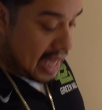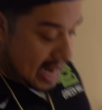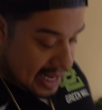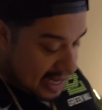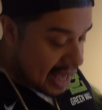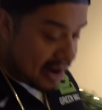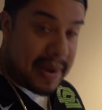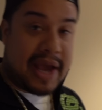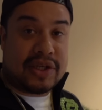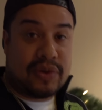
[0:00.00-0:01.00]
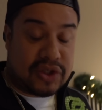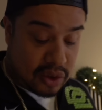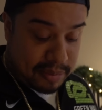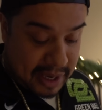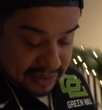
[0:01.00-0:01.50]
and I cannot imagine the
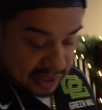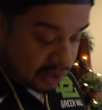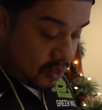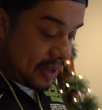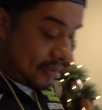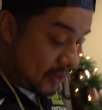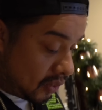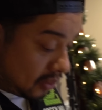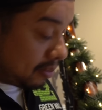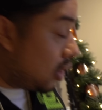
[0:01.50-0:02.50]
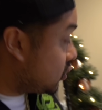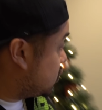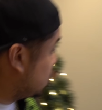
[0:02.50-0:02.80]
sort of pain that he went through. Boze,